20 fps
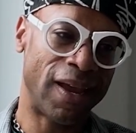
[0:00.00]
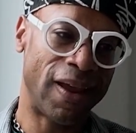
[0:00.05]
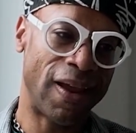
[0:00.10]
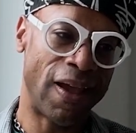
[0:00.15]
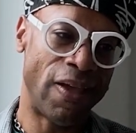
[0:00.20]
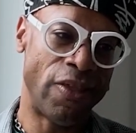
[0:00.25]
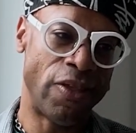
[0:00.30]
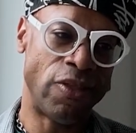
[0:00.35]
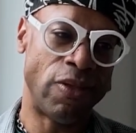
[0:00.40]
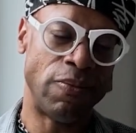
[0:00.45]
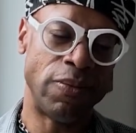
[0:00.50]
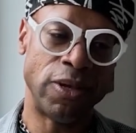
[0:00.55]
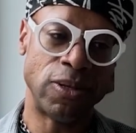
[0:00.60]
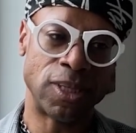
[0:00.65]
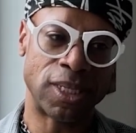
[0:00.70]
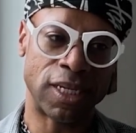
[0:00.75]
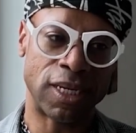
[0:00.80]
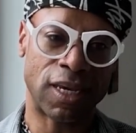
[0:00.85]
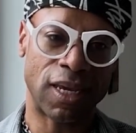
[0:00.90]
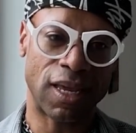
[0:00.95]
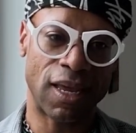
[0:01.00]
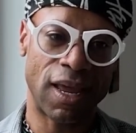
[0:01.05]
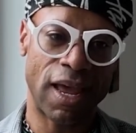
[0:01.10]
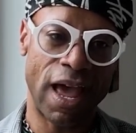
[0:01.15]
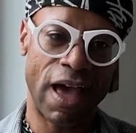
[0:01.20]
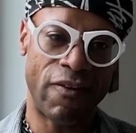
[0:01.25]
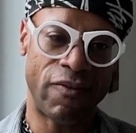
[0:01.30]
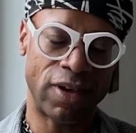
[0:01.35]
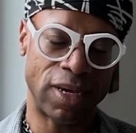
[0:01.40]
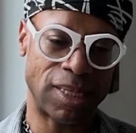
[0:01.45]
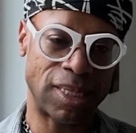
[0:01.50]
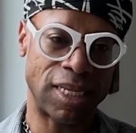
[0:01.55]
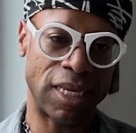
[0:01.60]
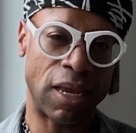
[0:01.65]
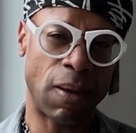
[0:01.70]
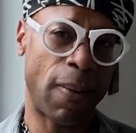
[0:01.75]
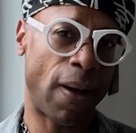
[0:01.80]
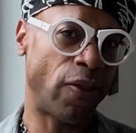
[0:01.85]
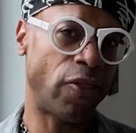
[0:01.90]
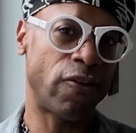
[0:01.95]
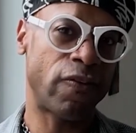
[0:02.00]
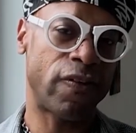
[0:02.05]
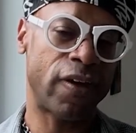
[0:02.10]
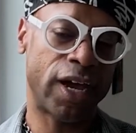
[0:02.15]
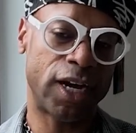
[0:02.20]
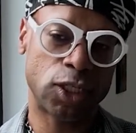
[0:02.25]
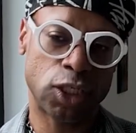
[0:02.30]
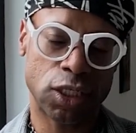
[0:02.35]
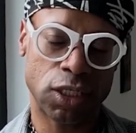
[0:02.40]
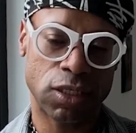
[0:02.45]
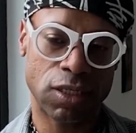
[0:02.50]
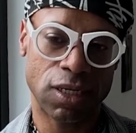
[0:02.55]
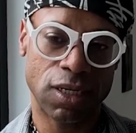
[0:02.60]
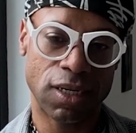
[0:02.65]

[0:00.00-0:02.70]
and then the music having us think about the fashion.